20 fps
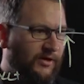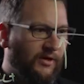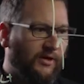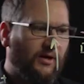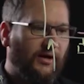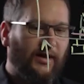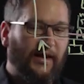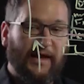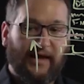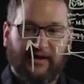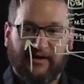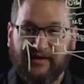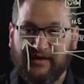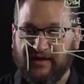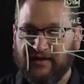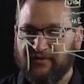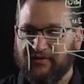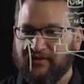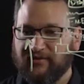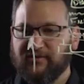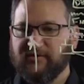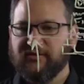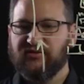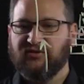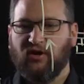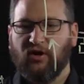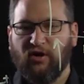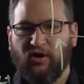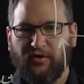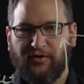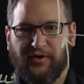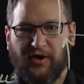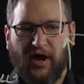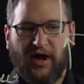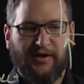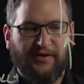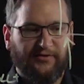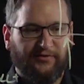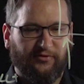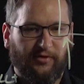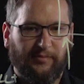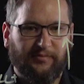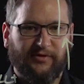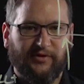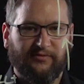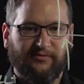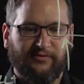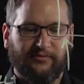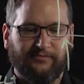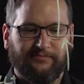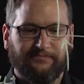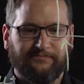Uh, and again, this is all non-disruptive.